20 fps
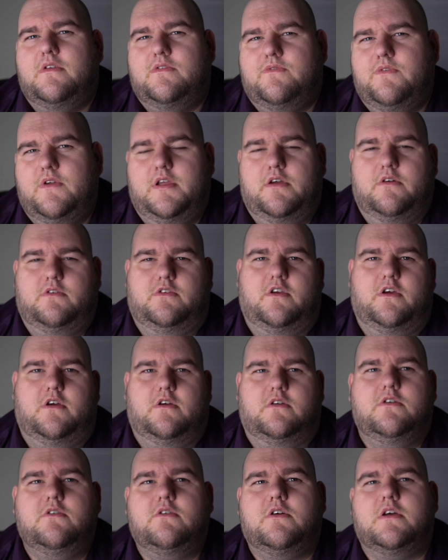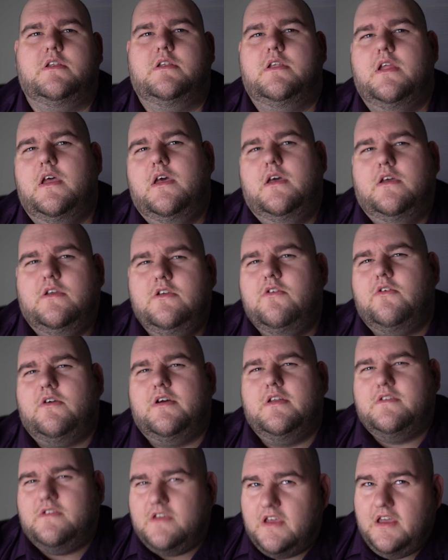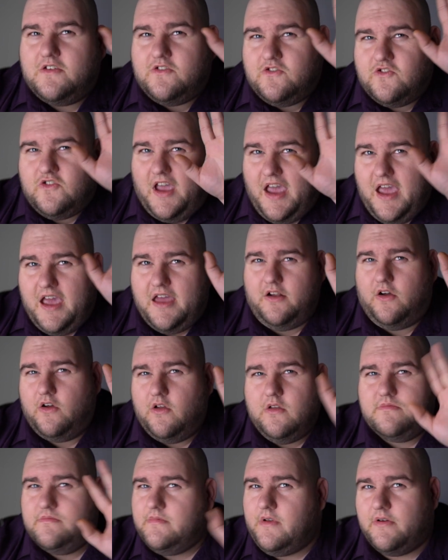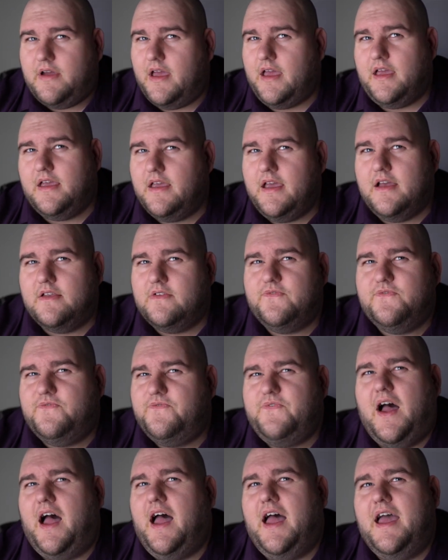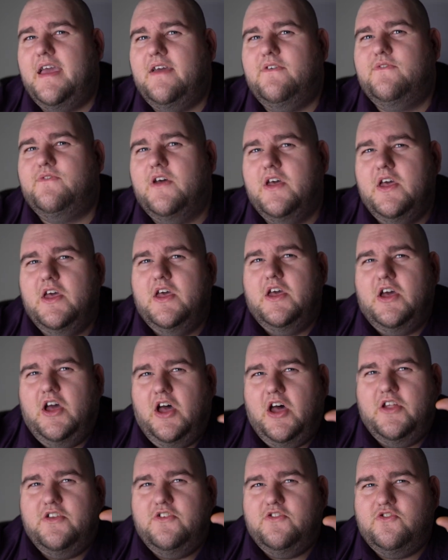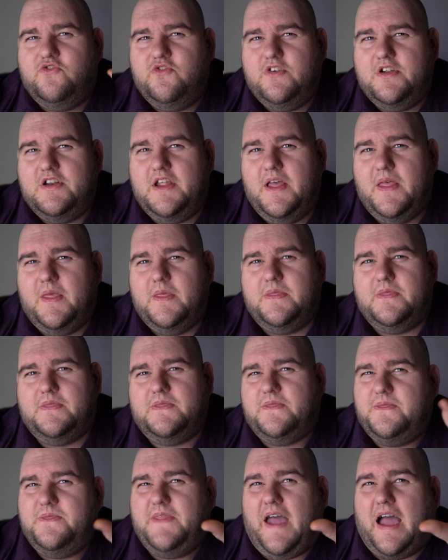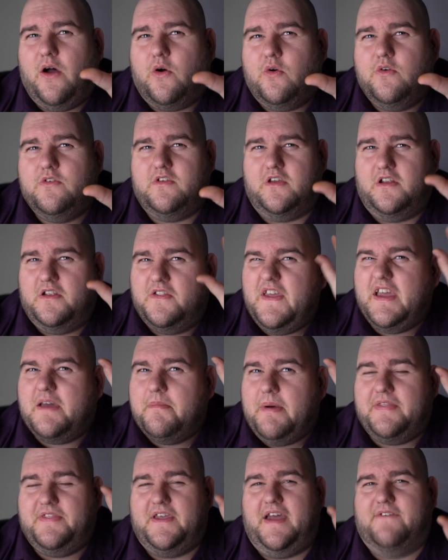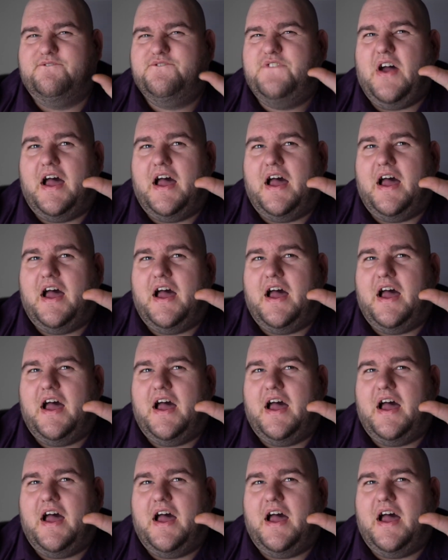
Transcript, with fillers: his videos here. You can you can see his channel. Okay, he has five hundred thousand. Think about that,